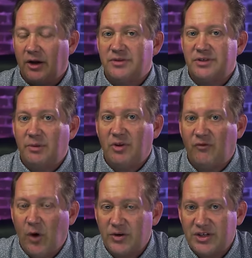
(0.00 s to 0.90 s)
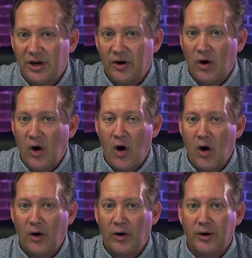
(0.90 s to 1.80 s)
some of the folks
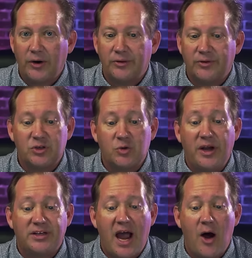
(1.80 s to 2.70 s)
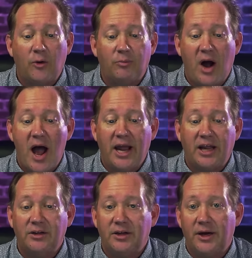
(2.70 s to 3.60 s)
here they're tweaked out by,
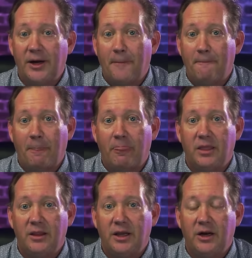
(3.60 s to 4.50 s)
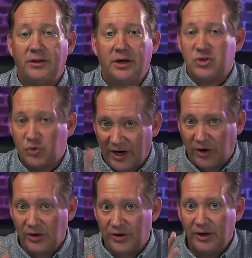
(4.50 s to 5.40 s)
they're
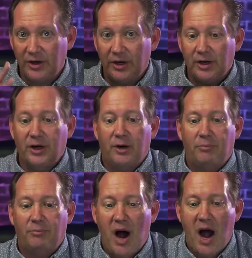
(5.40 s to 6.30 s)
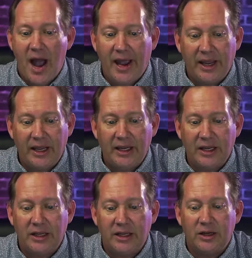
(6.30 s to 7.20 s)
triggered by
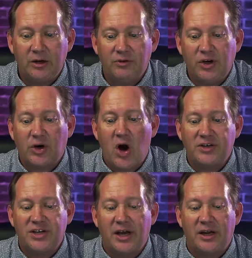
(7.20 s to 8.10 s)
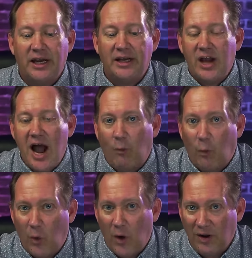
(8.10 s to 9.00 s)
your content. And not
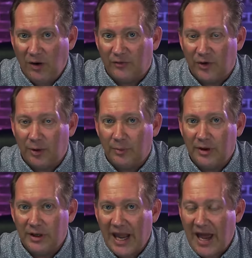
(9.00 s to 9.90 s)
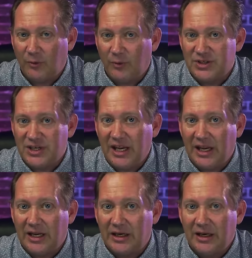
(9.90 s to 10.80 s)
one of them had a
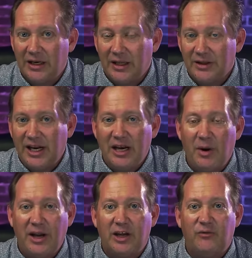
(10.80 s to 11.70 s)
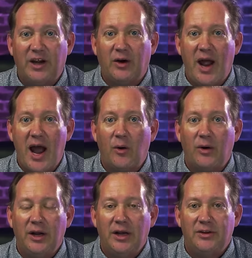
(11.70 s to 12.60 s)
routine that anybody could figure out
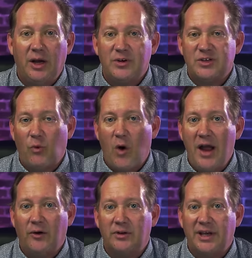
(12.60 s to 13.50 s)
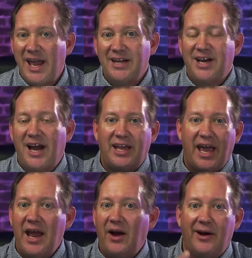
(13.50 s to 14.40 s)
that was wildly
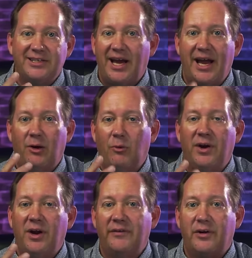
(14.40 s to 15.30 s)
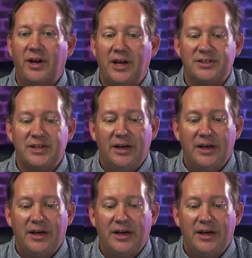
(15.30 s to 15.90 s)
anti-gay or anti-L, whatever it is.